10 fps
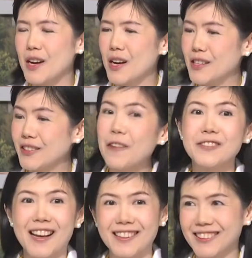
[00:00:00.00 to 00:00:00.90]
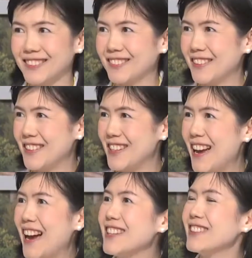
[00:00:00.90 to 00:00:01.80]
safe sex.
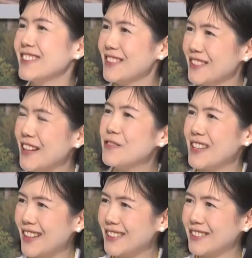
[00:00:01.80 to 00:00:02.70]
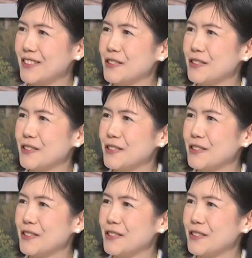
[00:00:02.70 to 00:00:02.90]
Yeah, it's the safe sex.